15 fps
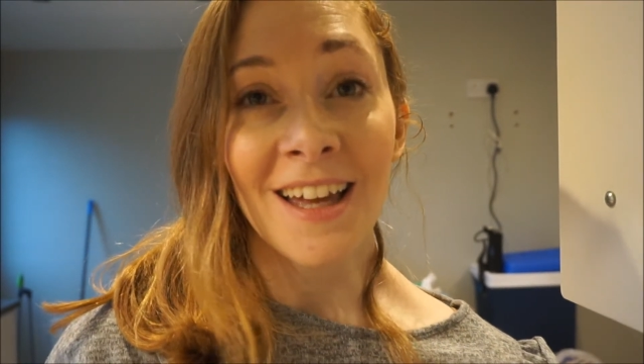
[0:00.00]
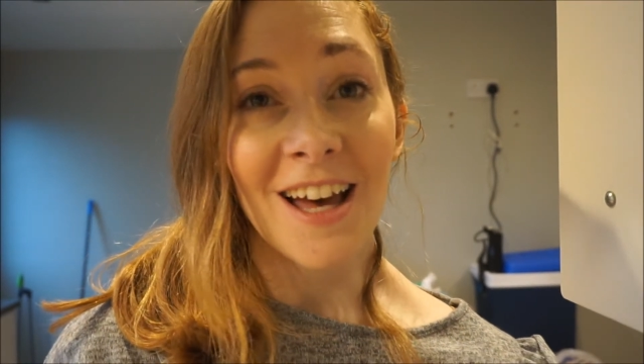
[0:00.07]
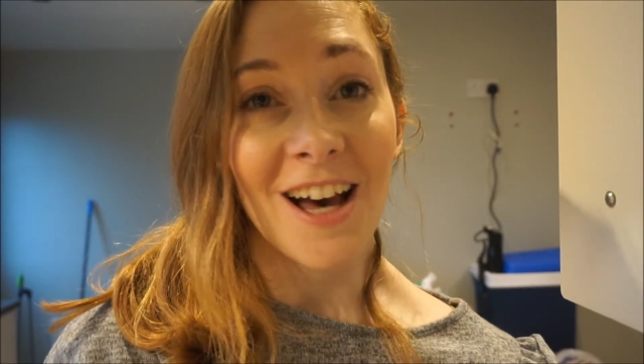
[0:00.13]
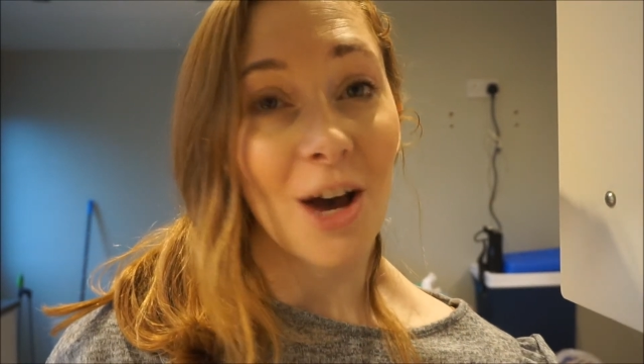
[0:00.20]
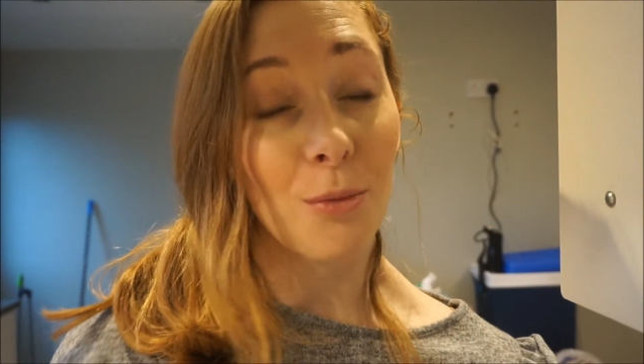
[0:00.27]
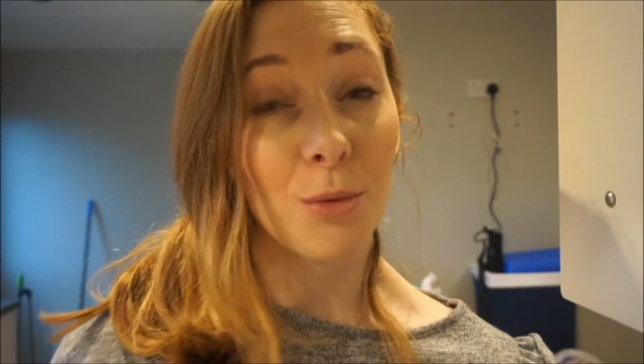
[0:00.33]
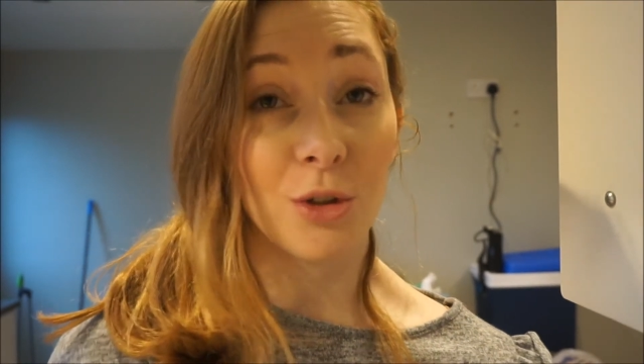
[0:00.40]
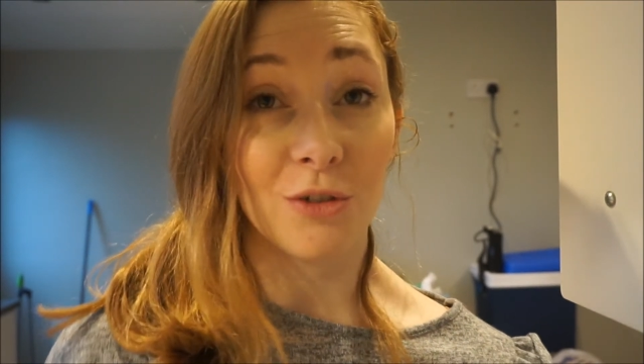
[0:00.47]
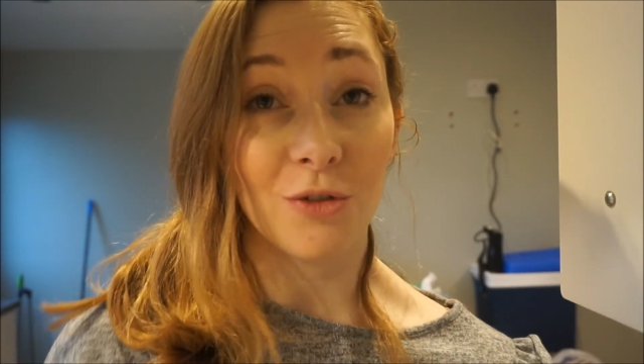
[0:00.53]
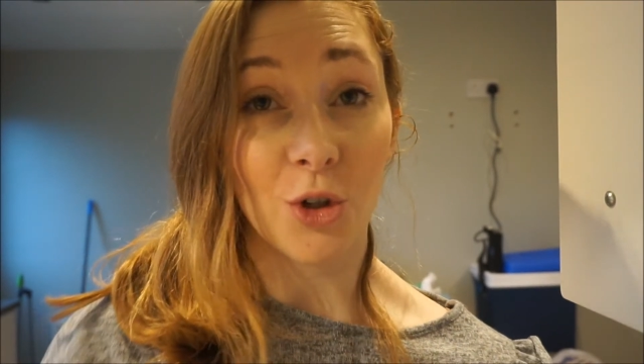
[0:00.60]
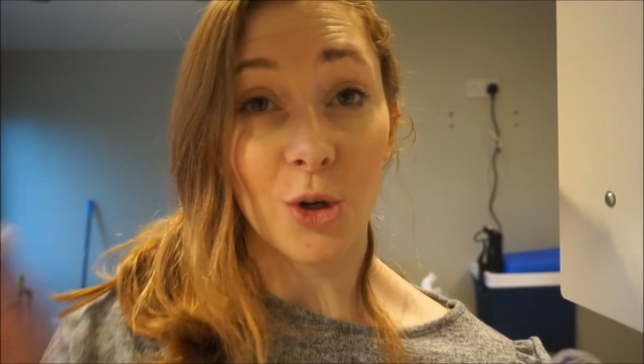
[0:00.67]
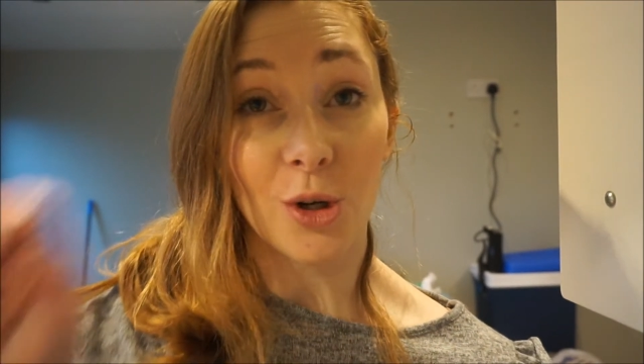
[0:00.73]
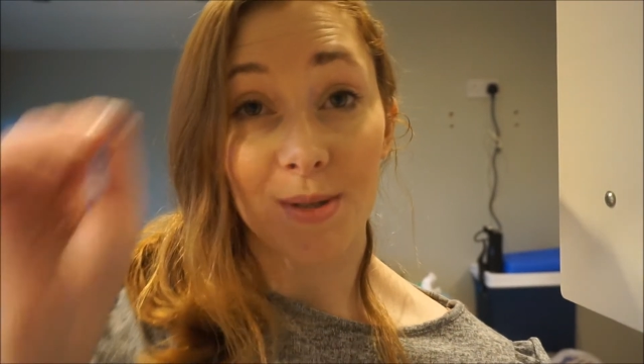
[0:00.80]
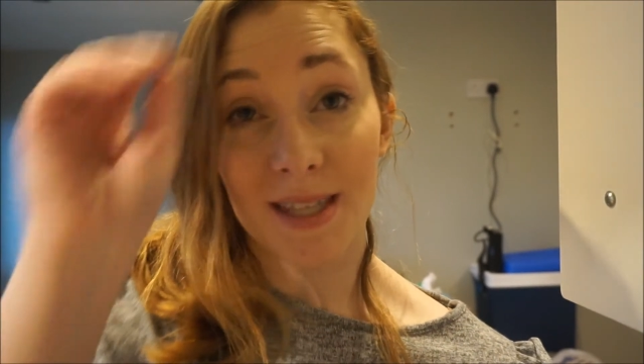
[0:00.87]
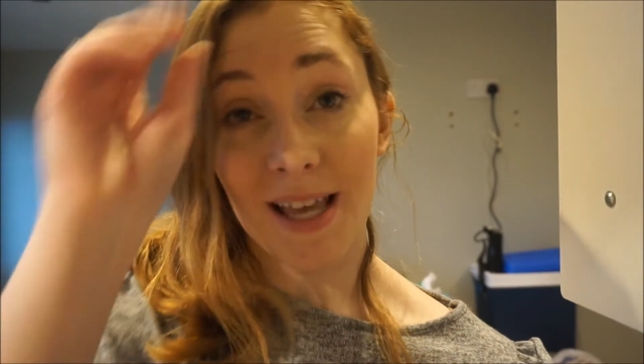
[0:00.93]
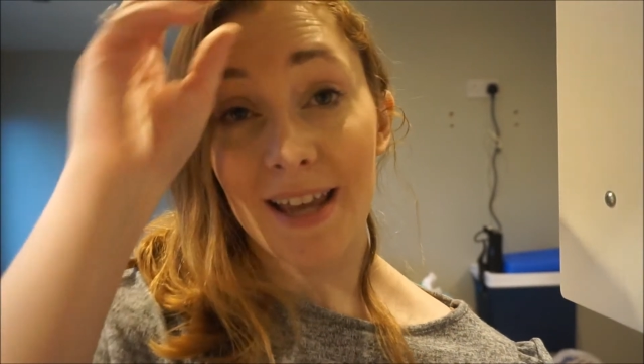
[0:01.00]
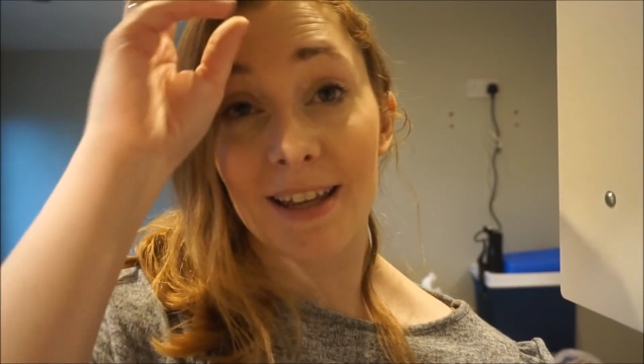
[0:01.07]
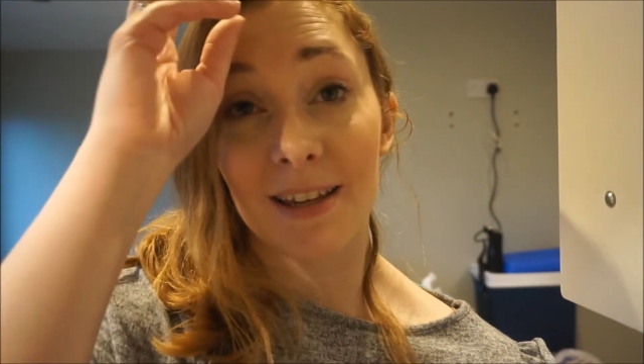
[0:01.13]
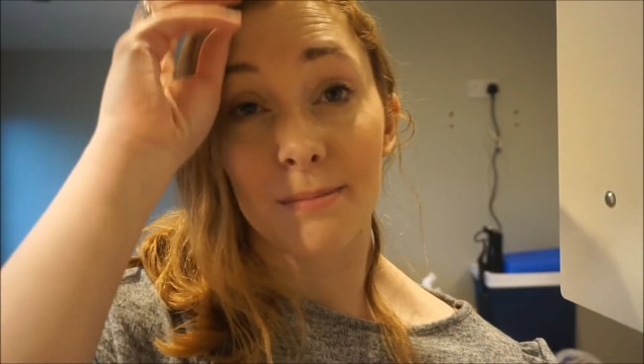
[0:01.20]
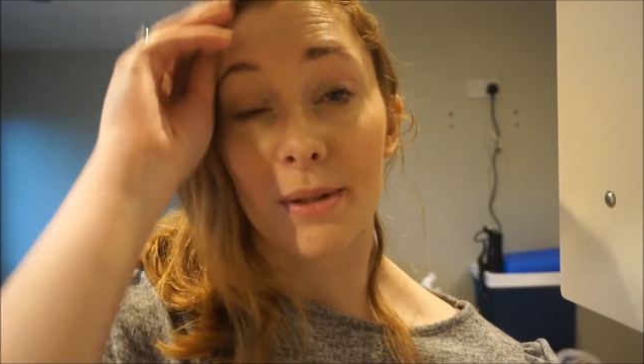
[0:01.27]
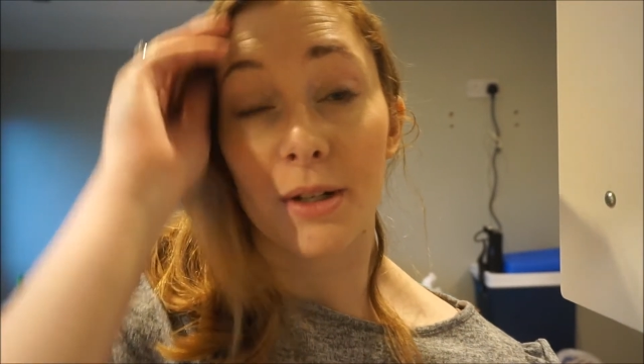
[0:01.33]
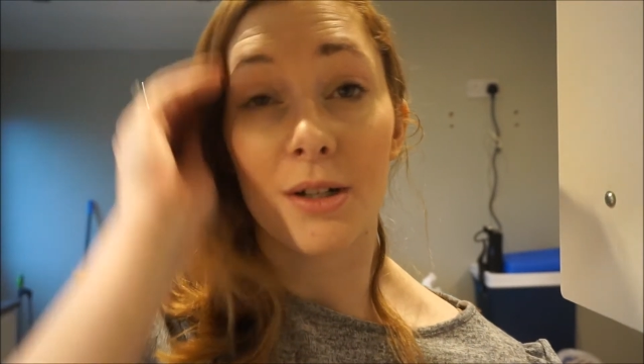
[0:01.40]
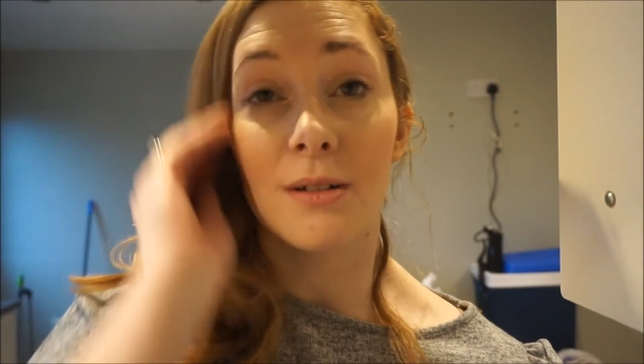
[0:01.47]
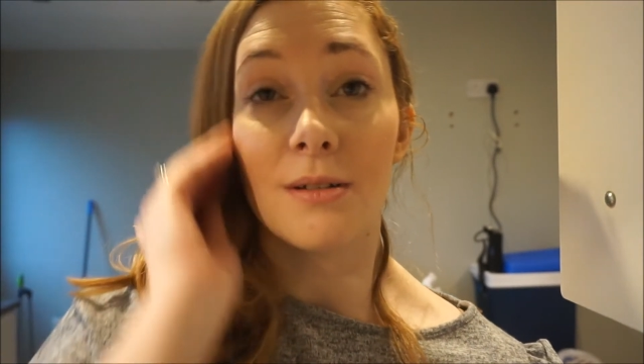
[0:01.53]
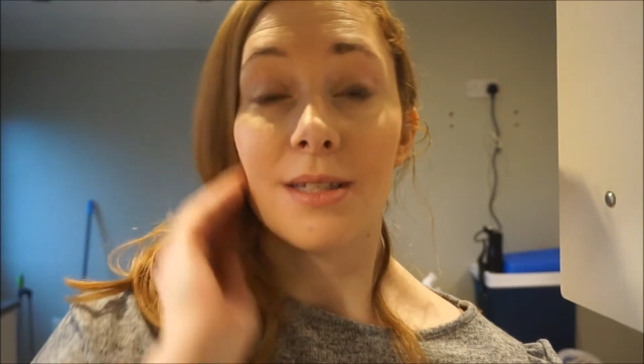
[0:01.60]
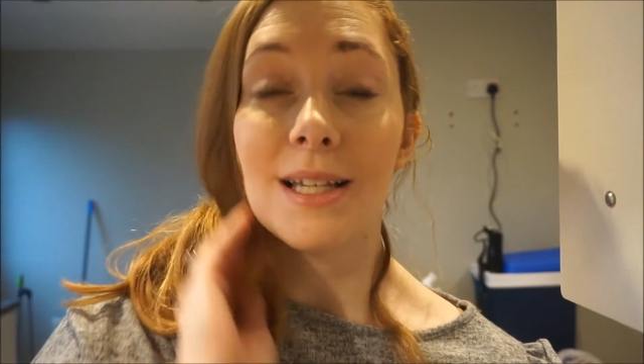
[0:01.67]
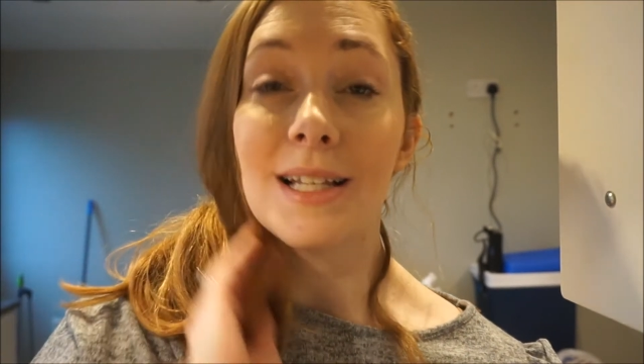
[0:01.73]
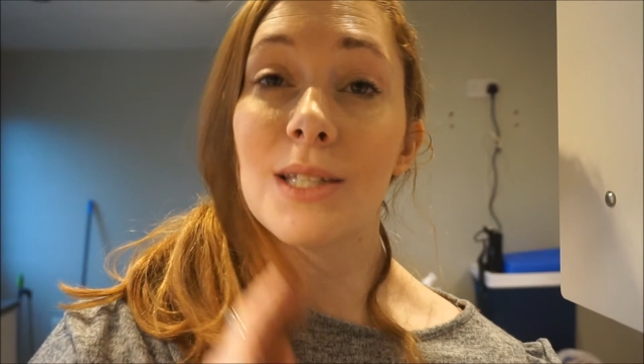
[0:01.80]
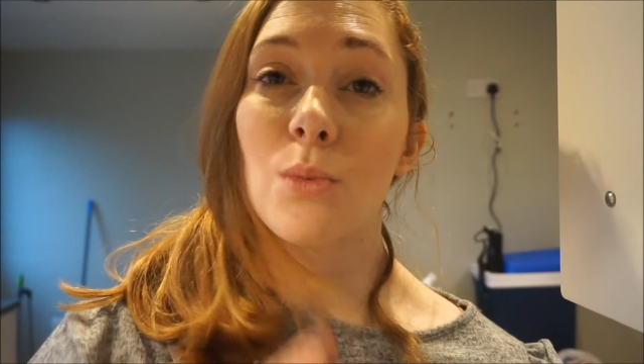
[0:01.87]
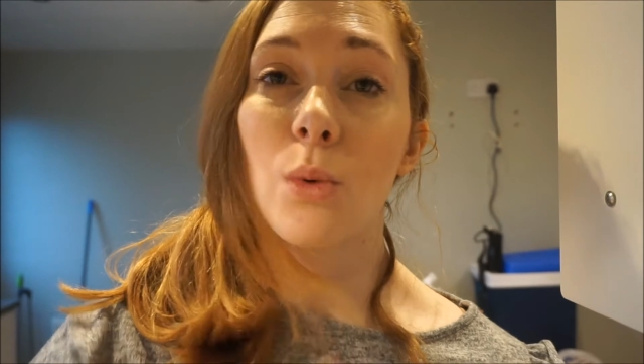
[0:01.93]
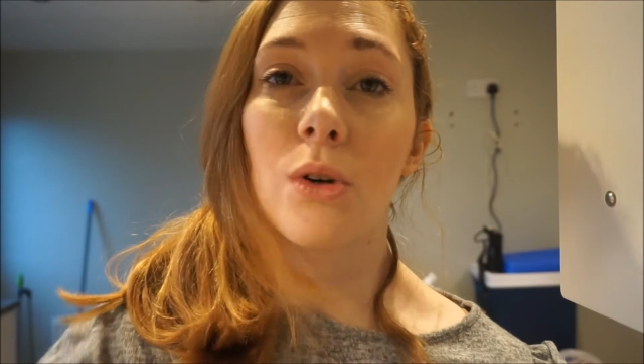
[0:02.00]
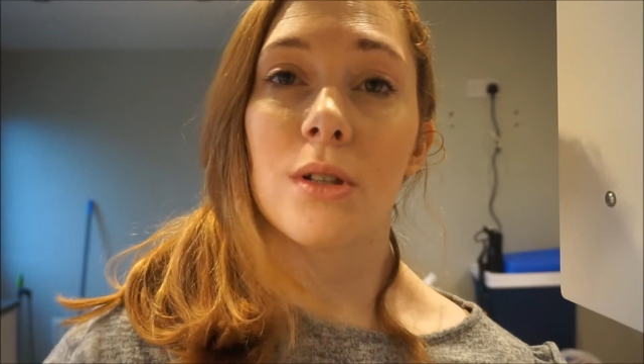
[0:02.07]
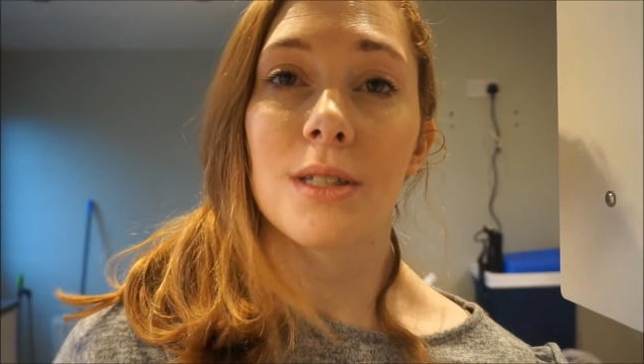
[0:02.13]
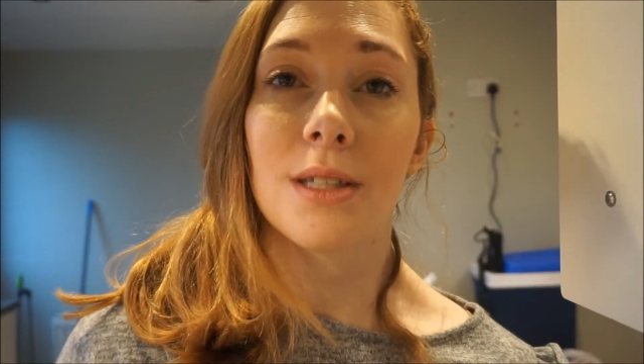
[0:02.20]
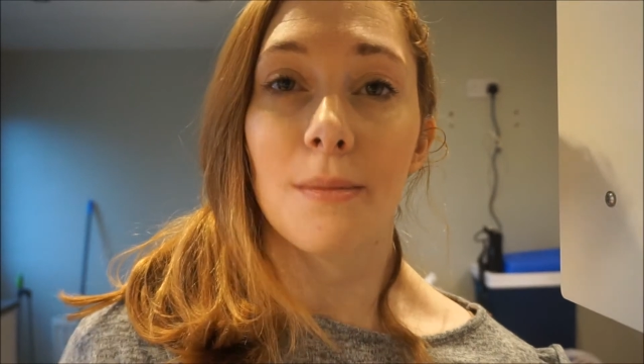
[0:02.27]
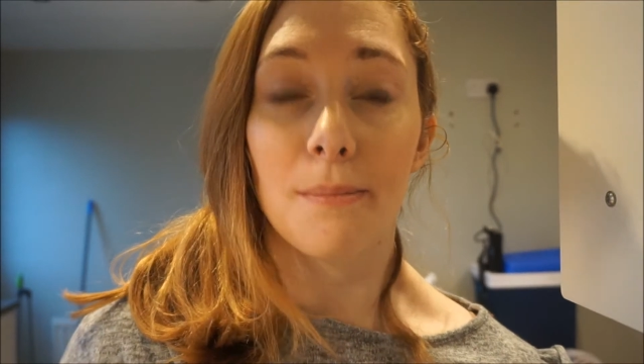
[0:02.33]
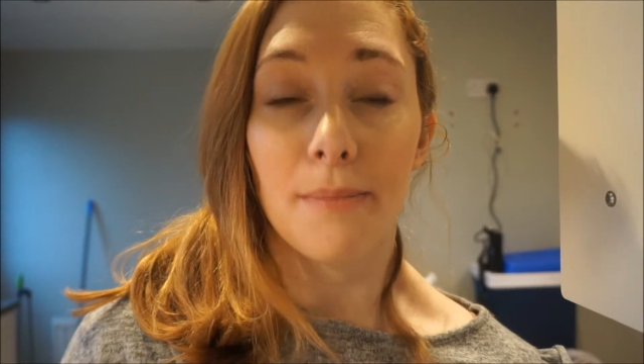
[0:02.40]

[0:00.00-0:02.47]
I wouldn't have got a say in because it's what's